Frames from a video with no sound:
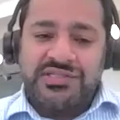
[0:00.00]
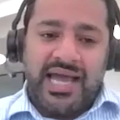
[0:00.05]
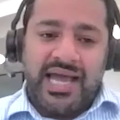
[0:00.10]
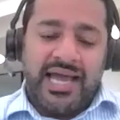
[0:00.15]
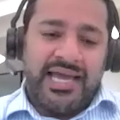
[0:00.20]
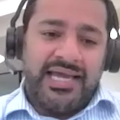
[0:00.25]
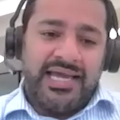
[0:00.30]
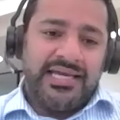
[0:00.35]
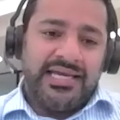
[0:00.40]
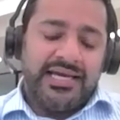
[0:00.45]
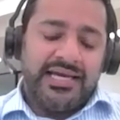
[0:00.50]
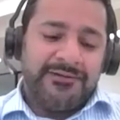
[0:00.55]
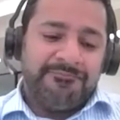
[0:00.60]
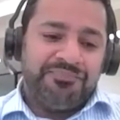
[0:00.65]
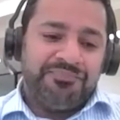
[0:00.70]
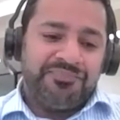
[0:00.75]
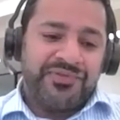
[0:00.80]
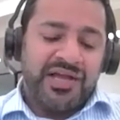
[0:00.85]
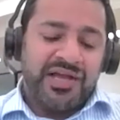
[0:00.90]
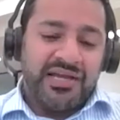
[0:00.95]

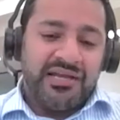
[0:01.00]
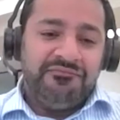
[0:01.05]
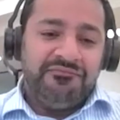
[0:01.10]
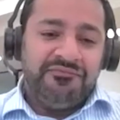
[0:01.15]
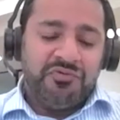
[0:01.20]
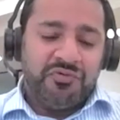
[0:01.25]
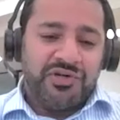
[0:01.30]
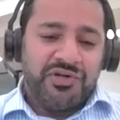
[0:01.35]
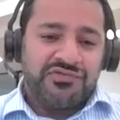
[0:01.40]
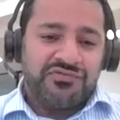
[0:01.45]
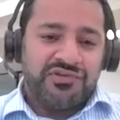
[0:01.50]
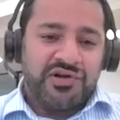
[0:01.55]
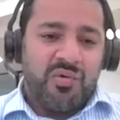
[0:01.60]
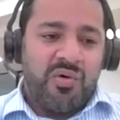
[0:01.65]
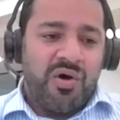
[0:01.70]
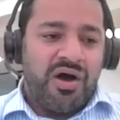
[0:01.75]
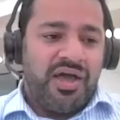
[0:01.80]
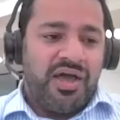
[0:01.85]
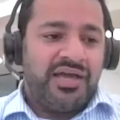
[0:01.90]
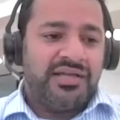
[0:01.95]
an invoice
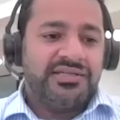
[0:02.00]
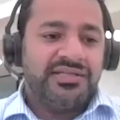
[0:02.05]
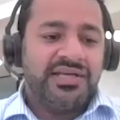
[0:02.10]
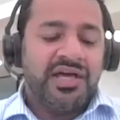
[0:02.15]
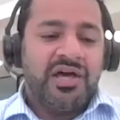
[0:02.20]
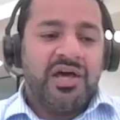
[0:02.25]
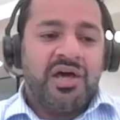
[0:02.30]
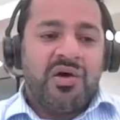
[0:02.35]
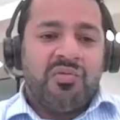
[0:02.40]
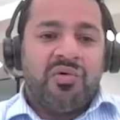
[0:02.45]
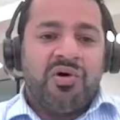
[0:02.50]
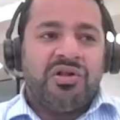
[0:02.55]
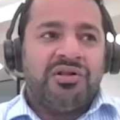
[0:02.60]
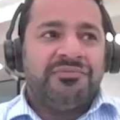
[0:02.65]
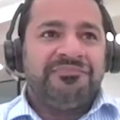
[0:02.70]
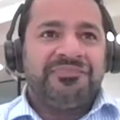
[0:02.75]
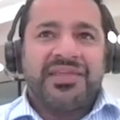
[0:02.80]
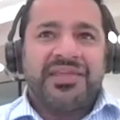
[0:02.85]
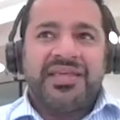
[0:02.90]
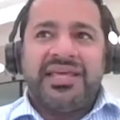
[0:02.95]
required,
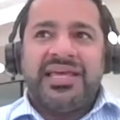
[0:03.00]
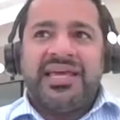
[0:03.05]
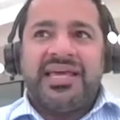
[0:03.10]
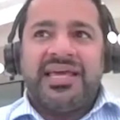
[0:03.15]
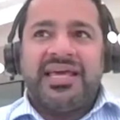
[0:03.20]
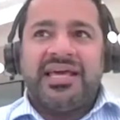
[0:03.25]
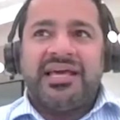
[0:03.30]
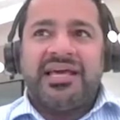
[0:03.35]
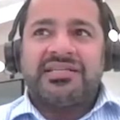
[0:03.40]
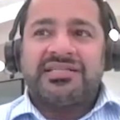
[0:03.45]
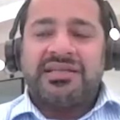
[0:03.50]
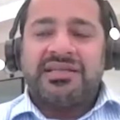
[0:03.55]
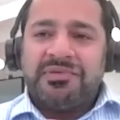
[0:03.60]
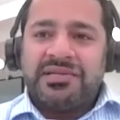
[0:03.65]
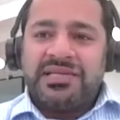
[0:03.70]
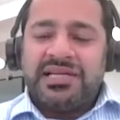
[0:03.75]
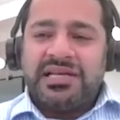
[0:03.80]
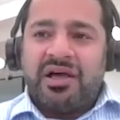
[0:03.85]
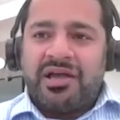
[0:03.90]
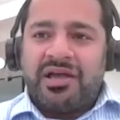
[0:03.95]
well,
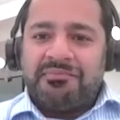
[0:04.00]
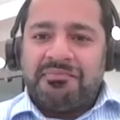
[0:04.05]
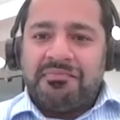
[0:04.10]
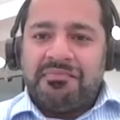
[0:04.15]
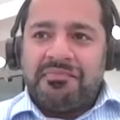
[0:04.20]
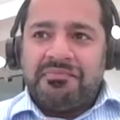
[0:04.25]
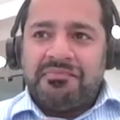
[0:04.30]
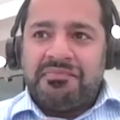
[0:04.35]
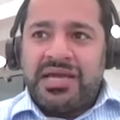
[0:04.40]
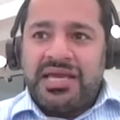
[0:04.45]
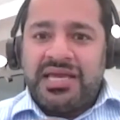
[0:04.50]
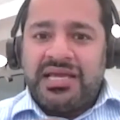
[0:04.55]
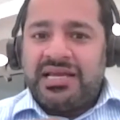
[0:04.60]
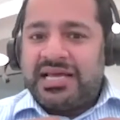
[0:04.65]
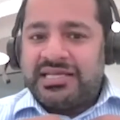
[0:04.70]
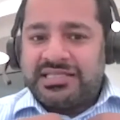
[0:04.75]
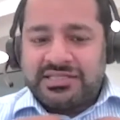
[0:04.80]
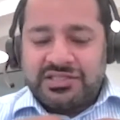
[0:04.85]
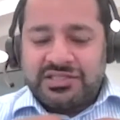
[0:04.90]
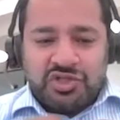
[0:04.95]
somebody like me,
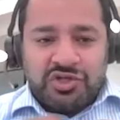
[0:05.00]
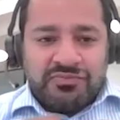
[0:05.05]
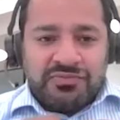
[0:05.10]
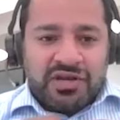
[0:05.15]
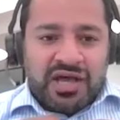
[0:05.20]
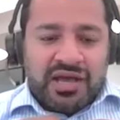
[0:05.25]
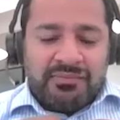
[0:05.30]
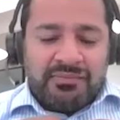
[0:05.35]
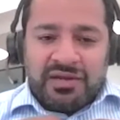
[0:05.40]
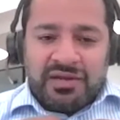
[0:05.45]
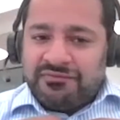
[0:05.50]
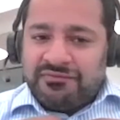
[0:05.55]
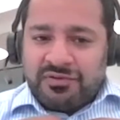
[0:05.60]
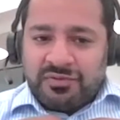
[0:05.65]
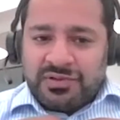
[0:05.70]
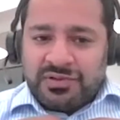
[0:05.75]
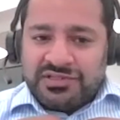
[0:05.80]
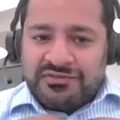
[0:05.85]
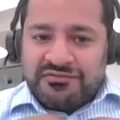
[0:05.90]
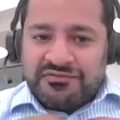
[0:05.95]
let's assume that I'm an
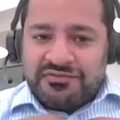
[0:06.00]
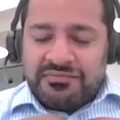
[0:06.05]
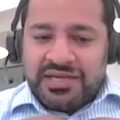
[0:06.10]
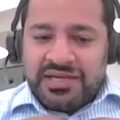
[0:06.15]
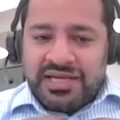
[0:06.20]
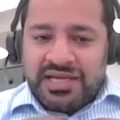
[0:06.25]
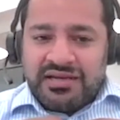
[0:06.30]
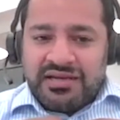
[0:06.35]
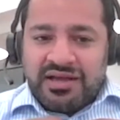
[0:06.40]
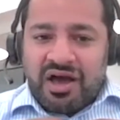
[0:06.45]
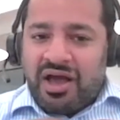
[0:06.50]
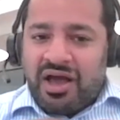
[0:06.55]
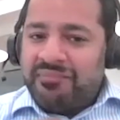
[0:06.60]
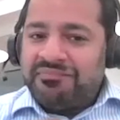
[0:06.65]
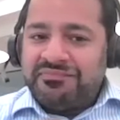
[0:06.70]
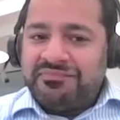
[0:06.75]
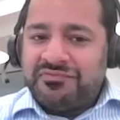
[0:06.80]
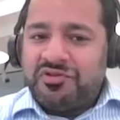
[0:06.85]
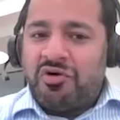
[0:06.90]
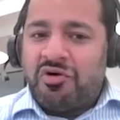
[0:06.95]
influencer for a minute.
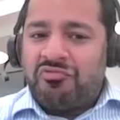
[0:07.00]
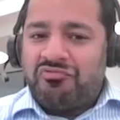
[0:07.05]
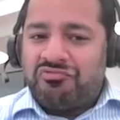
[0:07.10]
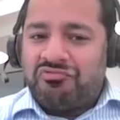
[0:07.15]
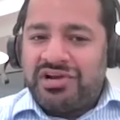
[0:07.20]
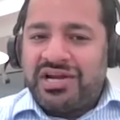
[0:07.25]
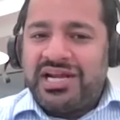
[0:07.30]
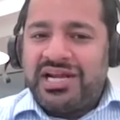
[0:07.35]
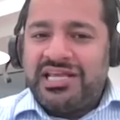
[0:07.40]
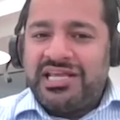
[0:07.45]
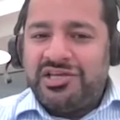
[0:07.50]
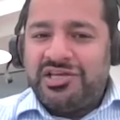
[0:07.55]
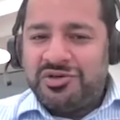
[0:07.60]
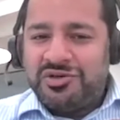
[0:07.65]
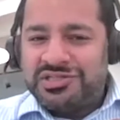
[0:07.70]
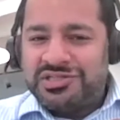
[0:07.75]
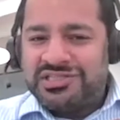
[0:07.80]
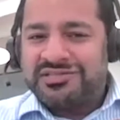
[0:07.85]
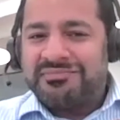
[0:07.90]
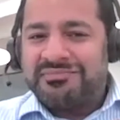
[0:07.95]
I'm not really
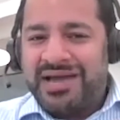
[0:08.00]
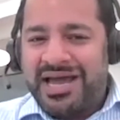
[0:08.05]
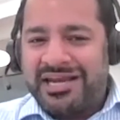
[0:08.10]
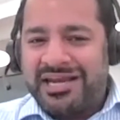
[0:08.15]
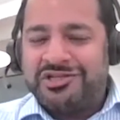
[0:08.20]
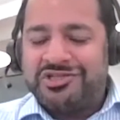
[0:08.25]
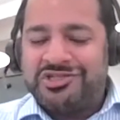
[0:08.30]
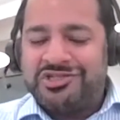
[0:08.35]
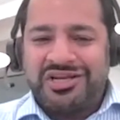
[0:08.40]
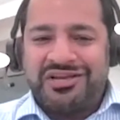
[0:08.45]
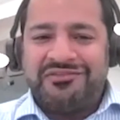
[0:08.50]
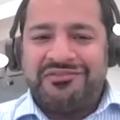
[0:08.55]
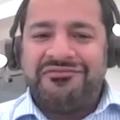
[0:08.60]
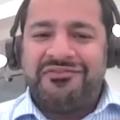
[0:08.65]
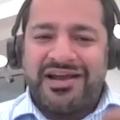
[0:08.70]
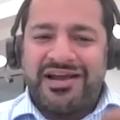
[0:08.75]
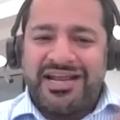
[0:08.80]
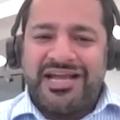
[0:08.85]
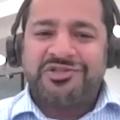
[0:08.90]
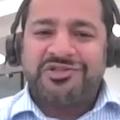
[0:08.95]
used to managing
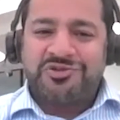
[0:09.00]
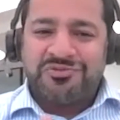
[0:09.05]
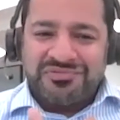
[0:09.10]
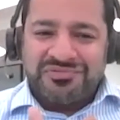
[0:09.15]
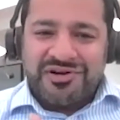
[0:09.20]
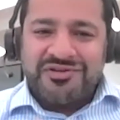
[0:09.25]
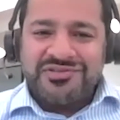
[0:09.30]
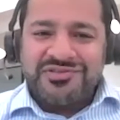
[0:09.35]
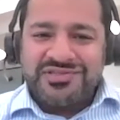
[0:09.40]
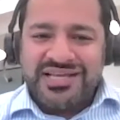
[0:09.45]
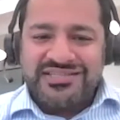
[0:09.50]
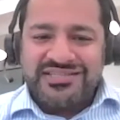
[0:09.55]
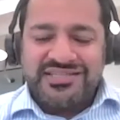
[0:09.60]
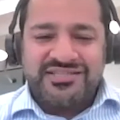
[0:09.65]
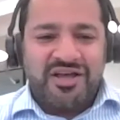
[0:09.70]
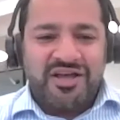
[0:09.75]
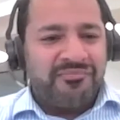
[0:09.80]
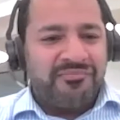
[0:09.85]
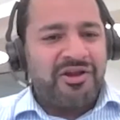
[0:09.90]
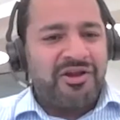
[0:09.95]
financial processes.
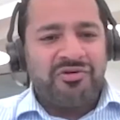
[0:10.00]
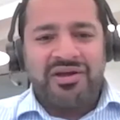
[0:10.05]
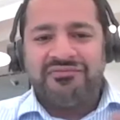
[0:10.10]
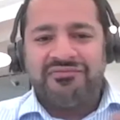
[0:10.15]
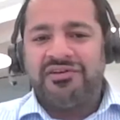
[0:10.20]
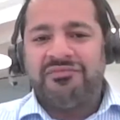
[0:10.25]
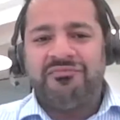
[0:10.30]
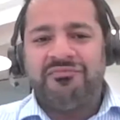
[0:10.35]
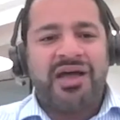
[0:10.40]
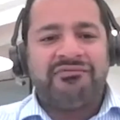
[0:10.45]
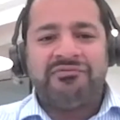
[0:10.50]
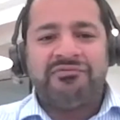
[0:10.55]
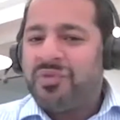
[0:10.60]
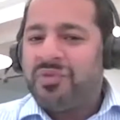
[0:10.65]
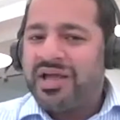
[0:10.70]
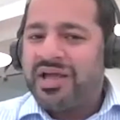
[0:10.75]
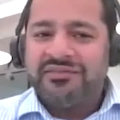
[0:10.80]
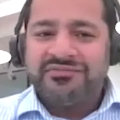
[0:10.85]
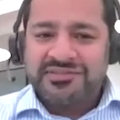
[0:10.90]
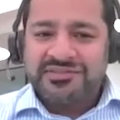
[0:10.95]
I may not even have a
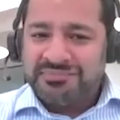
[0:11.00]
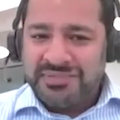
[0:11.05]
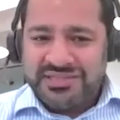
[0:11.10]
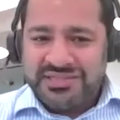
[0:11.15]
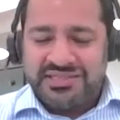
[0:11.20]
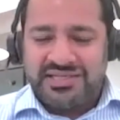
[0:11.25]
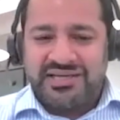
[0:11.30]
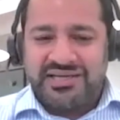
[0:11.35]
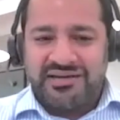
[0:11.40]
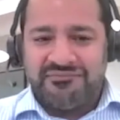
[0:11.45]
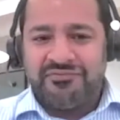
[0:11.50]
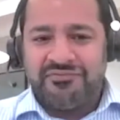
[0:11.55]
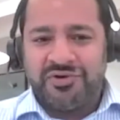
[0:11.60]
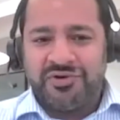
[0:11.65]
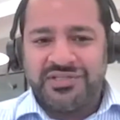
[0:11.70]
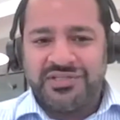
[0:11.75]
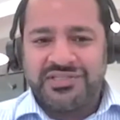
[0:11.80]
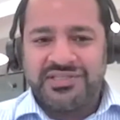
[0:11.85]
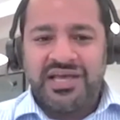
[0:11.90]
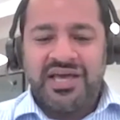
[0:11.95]
way of submitting an
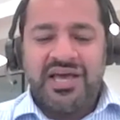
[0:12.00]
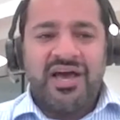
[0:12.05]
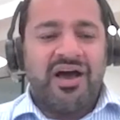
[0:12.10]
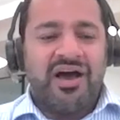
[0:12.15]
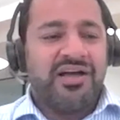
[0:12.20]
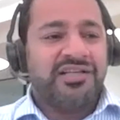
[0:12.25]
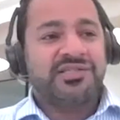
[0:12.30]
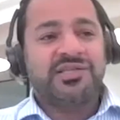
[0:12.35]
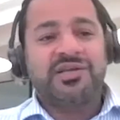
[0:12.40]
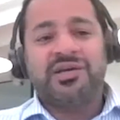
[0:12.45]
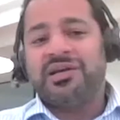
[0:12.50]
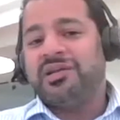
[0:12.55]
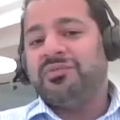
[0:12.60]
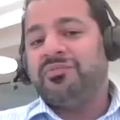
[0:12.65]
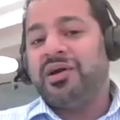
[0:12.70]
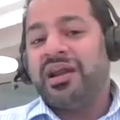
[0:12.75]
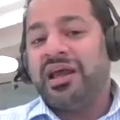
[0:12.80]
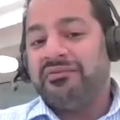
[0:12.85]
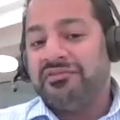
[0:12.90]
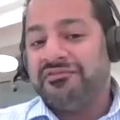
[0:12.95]
invoice. I certainly
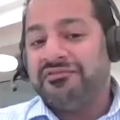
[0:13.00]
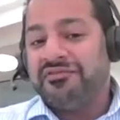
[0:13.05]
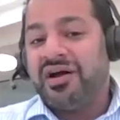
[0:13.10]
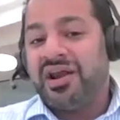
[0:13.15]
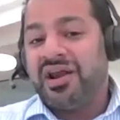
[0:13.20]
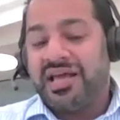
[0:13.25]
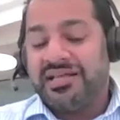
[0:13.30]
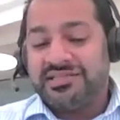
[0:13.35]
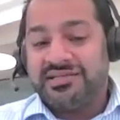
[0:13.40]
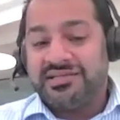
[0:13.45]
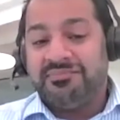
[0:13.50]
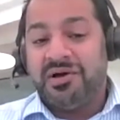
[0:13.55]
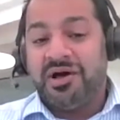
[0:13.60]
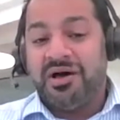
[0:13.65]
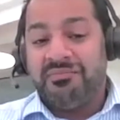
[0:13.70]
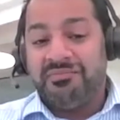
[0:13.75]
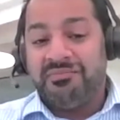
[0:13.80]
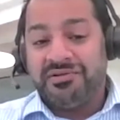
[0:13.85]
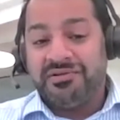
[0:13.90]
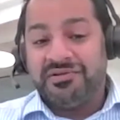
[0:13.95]
won't have a finance
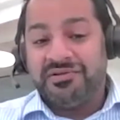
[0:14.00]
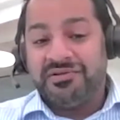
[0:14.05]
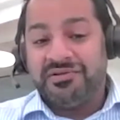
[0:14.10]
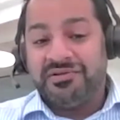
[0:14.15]
department.